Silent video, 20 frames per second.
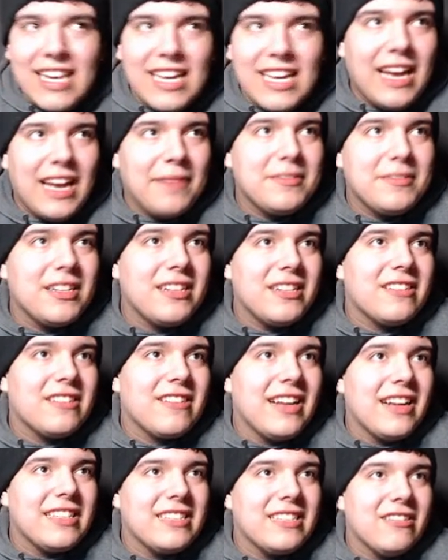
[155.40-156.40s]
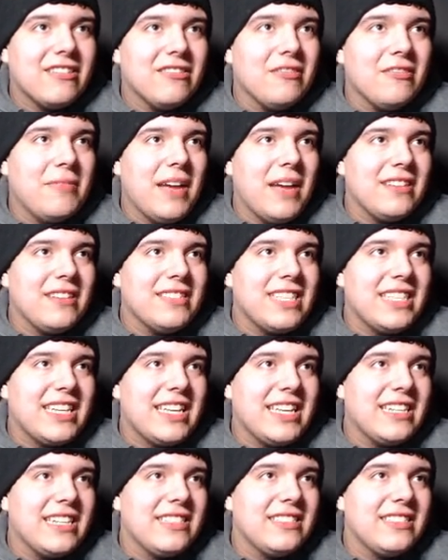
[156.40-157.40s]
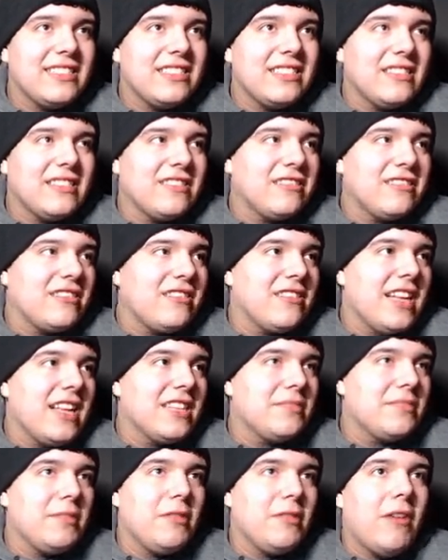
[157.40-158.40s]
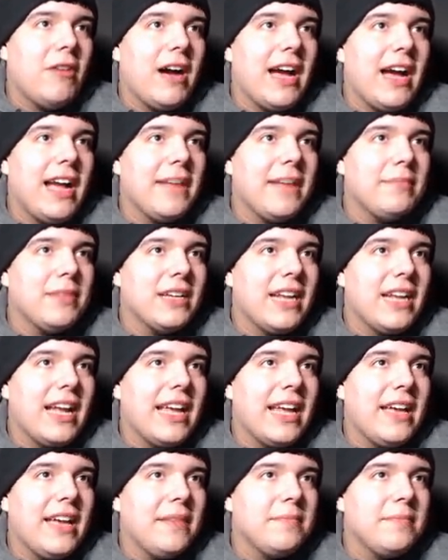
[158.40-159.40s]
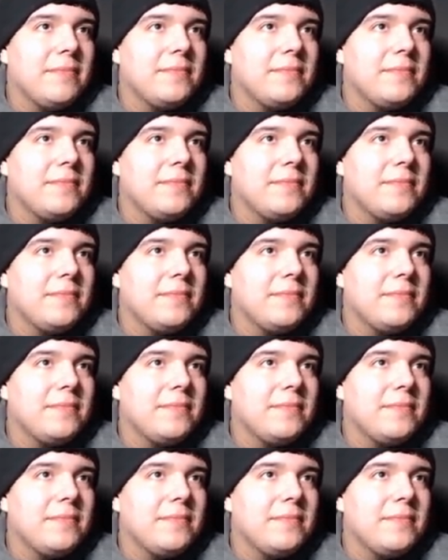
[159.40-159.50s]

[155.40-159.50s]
I'm starting to grind solo battles again. You know, don't ask me why, but I am.